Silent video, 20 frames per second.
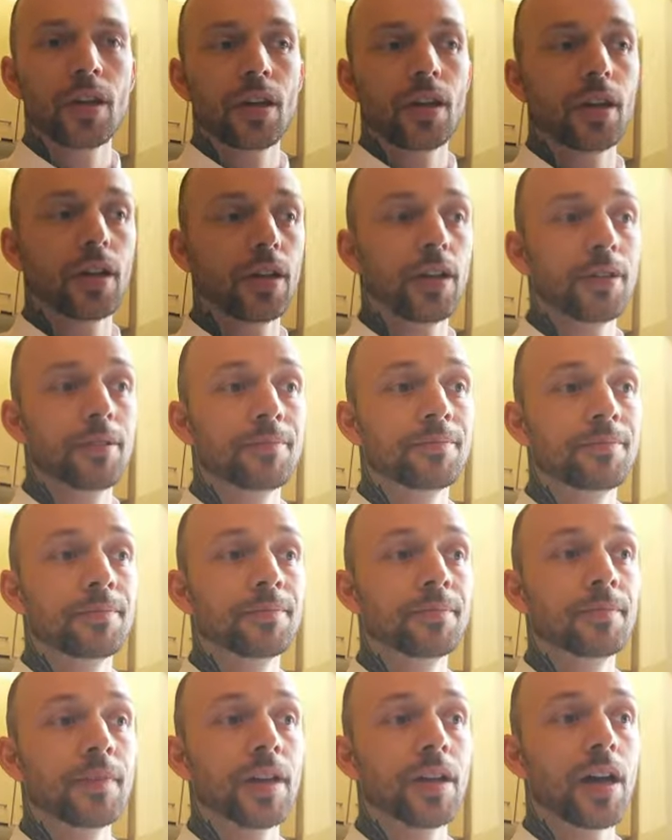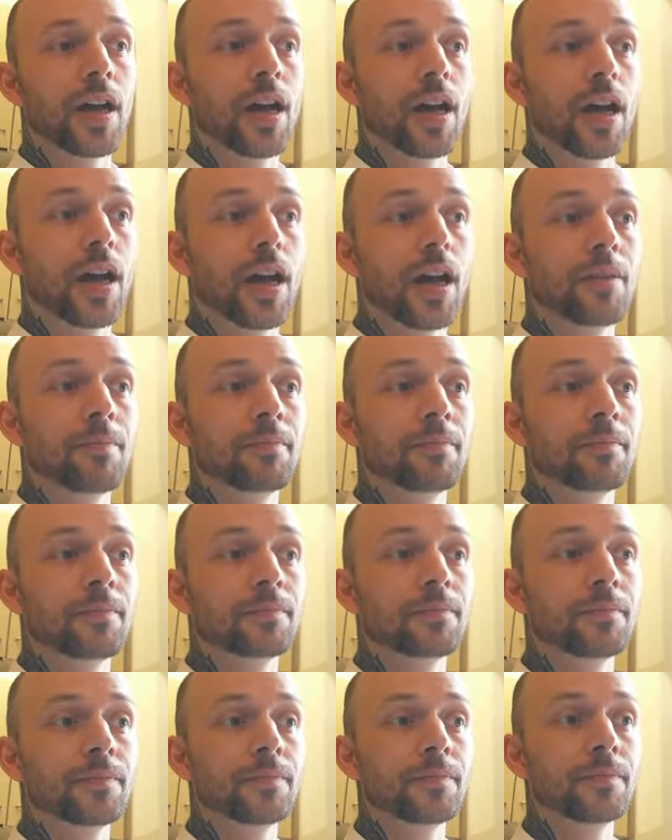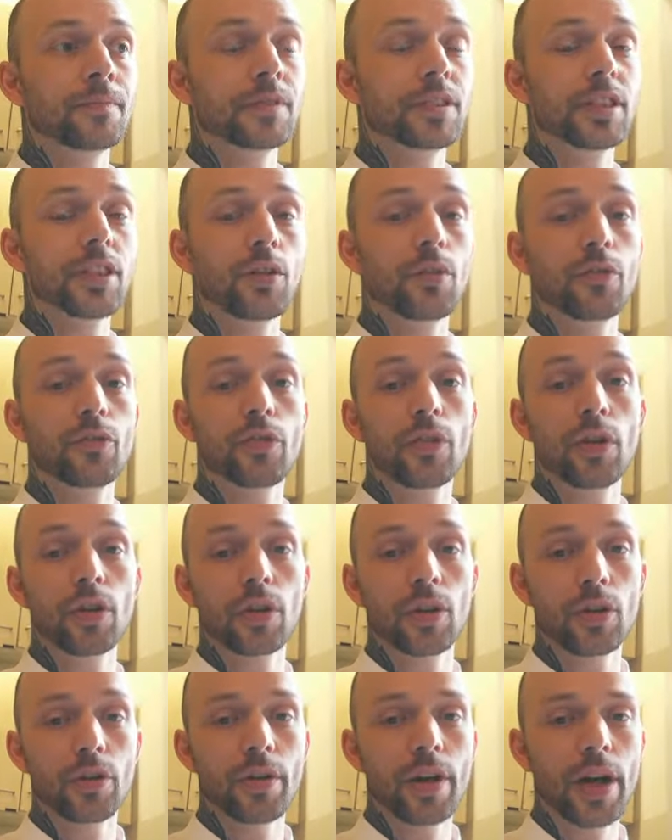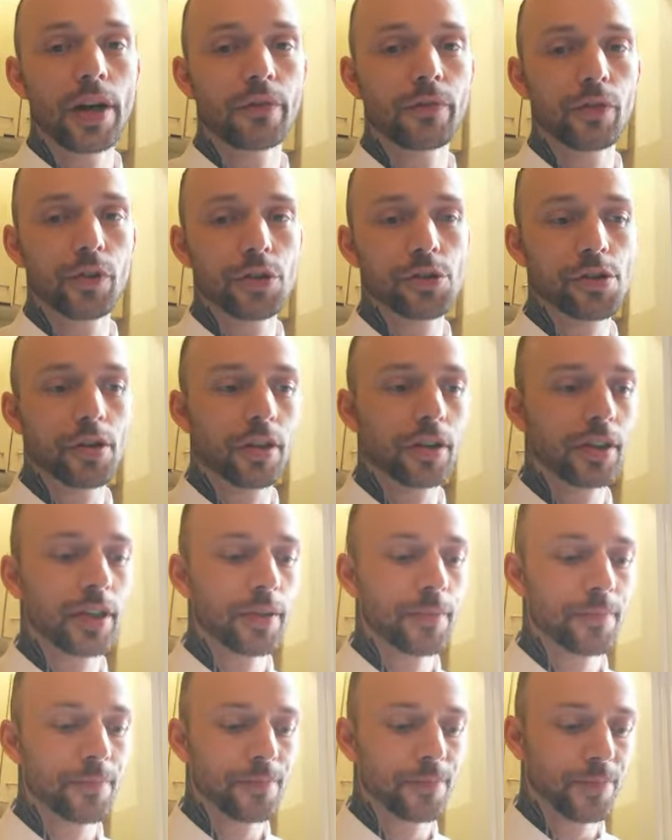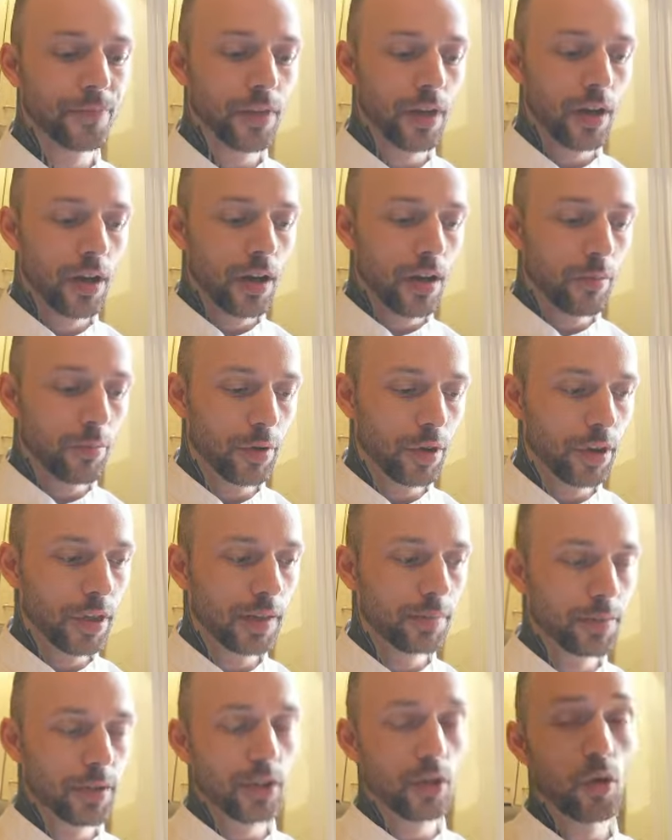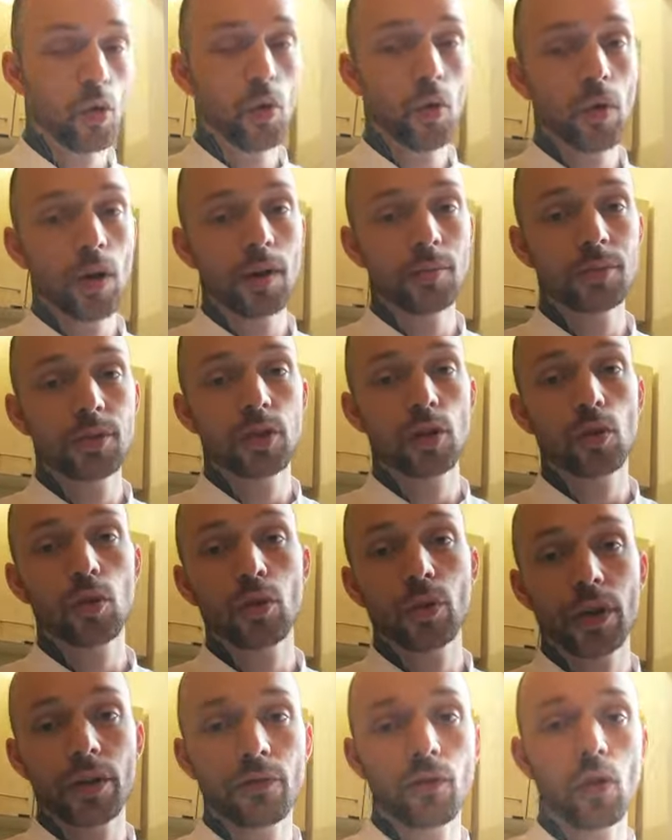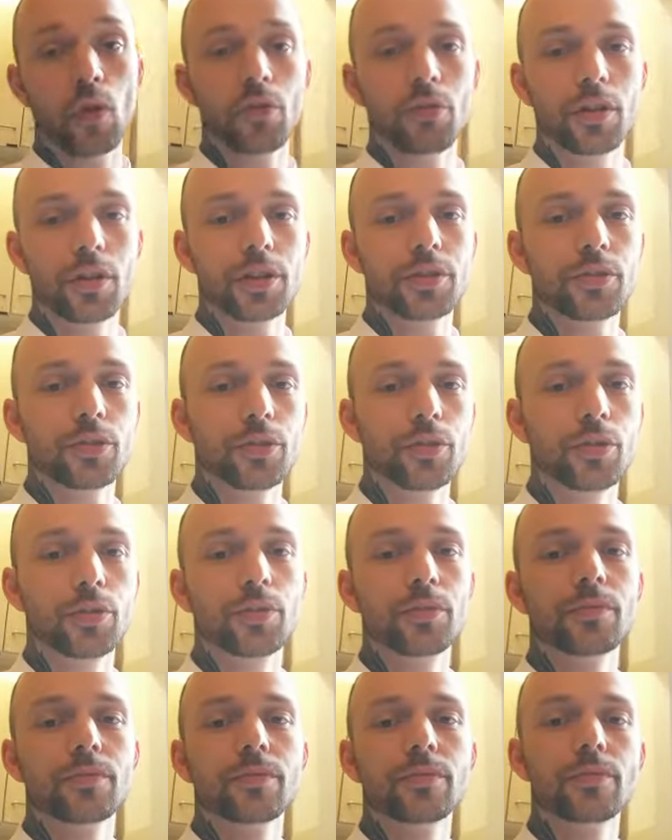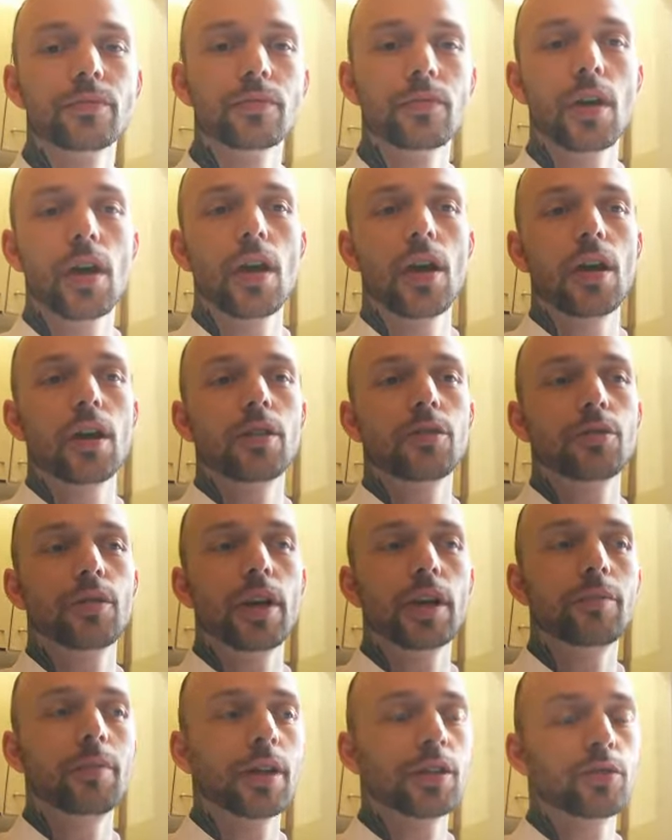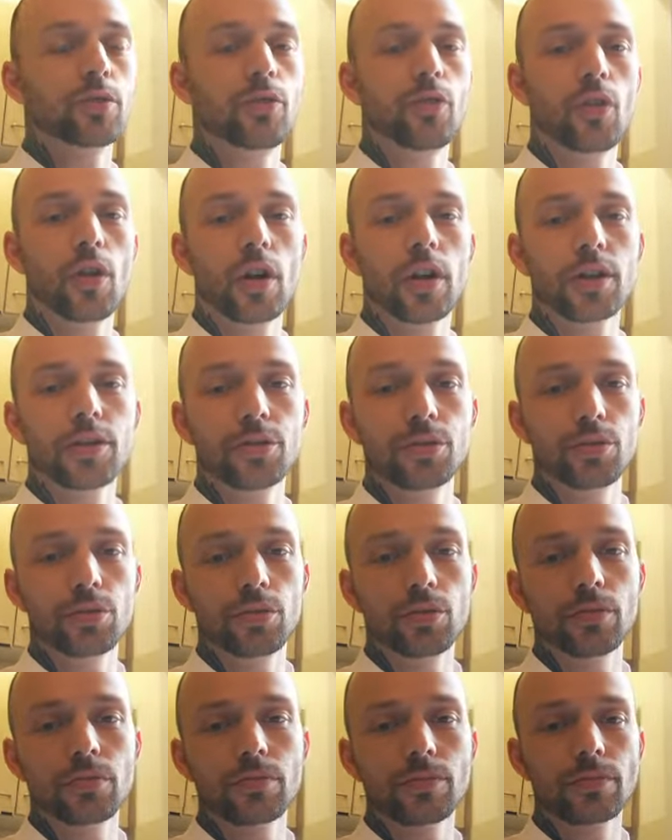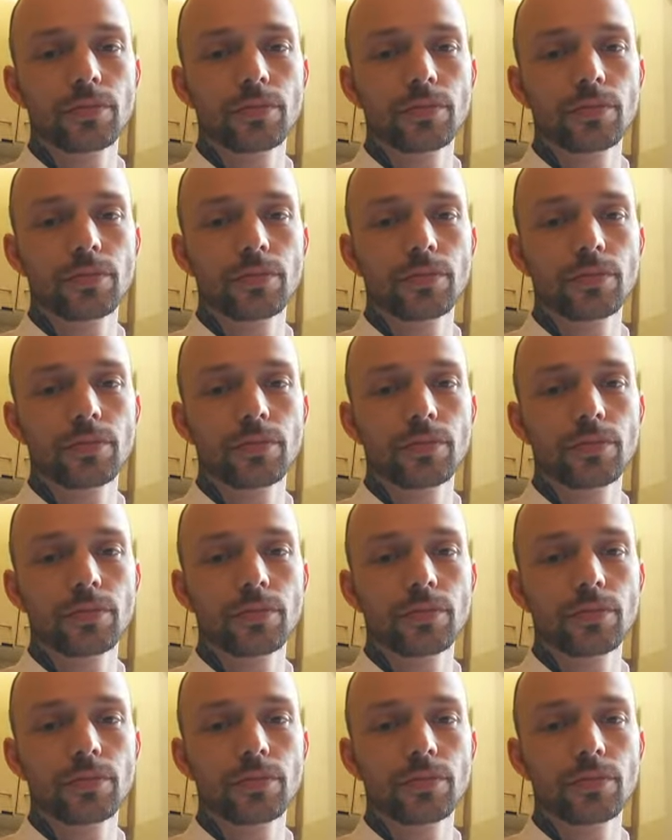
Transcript: I'm still on furlough, unfortunately, but I'm so looking forward to get back to work, to